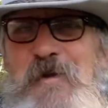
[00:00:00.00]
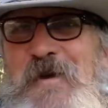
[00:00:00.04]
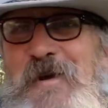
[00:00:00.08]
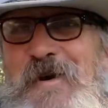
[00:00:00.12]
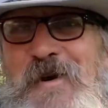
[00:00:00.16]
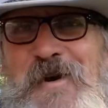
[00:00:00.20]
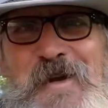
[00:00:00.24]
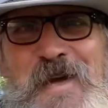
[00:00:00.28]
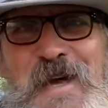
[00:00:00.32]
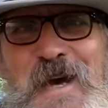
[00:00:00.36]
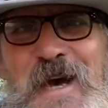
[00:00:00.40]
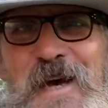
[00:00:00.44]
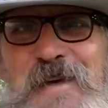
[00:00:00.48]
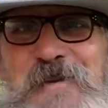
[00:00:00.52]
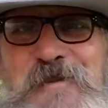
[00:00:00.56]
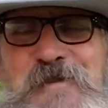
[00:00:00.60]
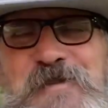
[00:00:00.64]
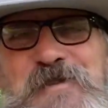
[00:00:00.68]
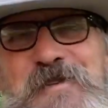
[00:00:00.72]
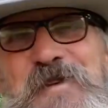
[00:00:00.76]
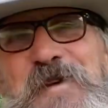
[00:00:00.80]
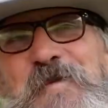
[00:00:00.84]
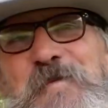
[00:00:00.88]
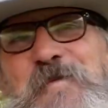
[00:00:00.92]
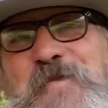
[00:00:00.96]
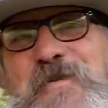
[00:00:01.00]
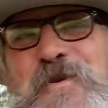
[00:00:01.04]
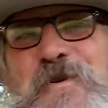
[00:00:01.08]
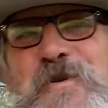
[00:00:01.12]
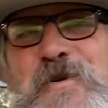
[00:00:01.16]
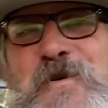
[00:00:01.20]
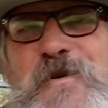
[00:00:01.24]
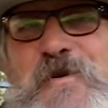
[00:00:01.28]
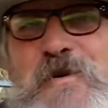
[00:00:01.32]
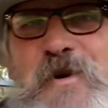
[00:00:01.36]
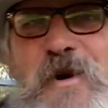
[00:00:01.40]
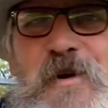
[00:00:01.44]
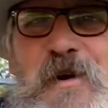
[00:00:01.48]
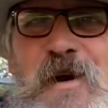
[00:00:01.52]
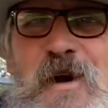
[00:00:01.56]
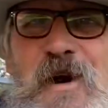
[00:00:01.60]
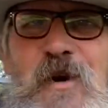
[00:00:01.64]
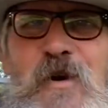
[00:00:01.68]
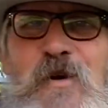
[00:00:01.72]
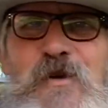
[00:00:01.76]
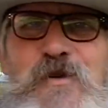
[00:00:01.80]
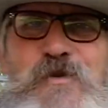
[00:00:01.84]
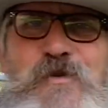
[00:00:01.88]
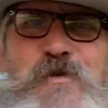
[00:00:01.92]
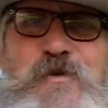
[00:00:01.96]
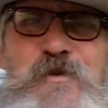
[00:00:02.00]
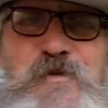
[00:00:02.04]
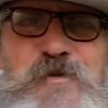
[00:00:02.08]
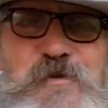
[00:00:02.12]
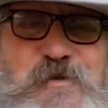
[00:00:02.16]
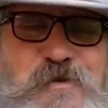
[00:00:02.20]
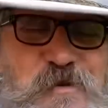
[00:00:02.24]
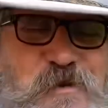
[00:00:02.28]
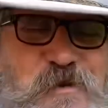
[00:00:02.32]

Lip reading: can't use a computer. I know I should